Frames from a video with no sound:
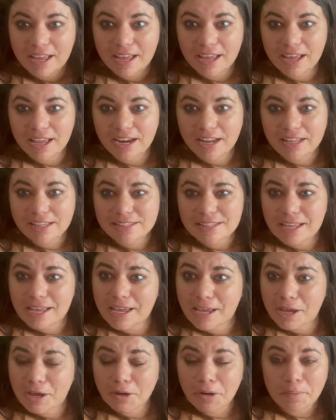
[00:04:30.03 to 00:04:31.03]
It is
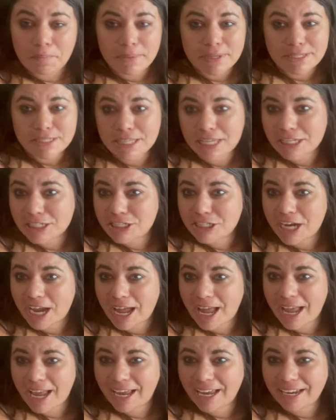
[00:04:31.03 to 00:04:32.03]
a grumpy
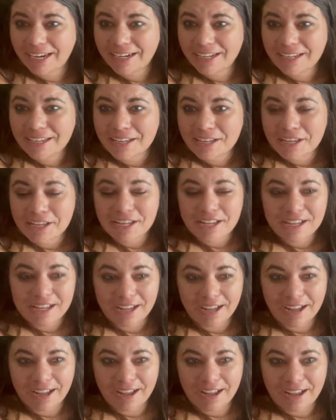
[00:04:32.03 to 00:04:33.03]
sunshine,
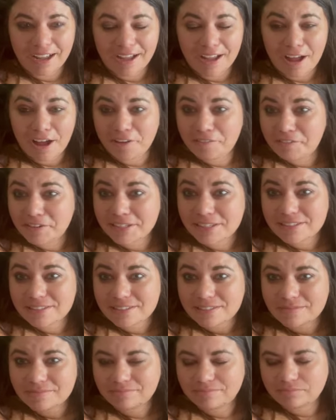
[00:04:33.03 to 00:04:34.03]
office,